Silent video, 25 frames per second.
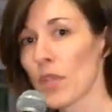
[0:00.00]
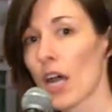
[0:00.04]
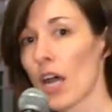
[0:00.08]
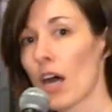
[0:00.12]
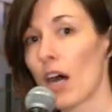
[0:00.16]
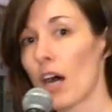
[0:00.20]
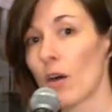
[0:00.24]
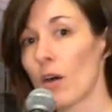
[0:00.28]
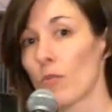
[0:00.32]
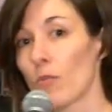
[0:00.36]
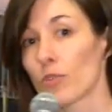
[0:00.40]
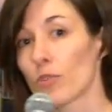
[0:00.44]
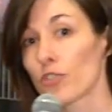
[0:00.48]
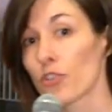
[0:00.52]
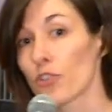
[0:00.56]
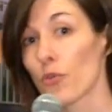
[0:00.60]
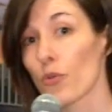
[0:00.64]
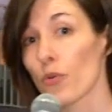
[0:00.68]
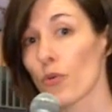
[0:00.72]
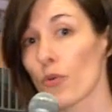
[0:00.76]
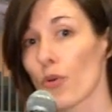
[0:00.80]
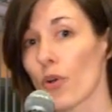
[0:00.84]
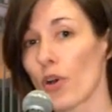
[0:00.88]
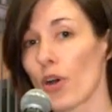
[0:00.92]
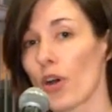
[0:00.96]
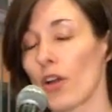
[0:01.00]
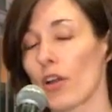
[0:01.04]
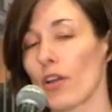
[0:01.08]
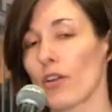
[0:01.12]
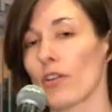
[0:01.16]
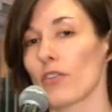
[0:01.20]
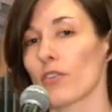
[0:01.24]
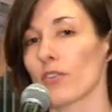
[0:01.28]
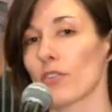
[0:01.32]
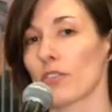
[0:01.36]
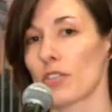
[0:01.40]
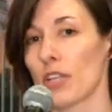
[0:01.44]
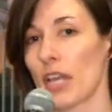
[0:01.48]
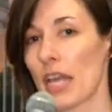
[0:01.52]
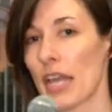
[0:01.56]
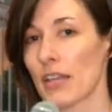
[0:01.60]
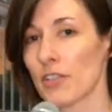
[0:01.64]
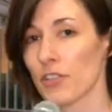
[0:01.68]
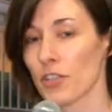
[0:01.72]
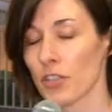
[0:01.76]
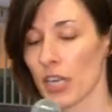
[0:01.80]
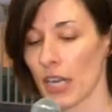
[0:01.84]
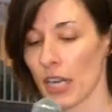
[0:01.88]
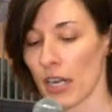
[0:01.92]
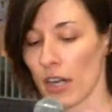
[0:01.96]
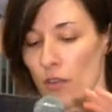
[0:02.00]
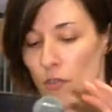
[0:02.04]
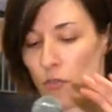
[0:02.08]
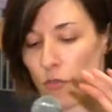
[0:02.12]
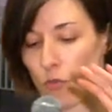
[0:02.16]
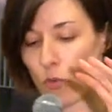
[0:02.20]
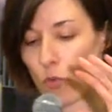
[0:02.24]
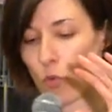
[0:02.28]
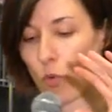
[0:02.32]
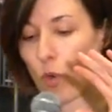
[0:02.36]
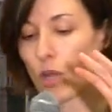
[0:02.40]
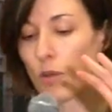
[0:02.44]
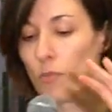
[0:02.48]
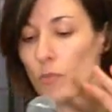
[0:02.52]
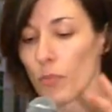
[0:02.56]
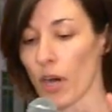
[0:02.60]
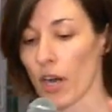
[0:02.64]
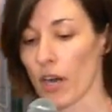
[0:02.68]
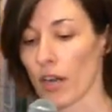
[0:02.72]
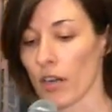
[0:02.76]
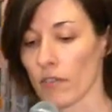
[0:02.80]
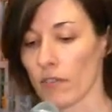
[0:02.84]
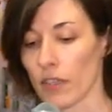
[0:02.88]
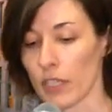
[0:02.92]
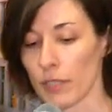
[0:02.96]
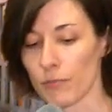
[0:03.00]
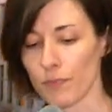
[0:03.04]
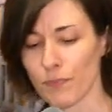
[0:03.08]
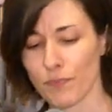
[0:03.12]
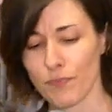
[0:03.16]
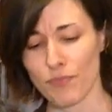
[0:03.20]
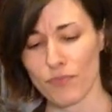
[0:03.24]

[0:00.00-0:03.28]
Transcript: Um, so uh, to answer kind of one part of it,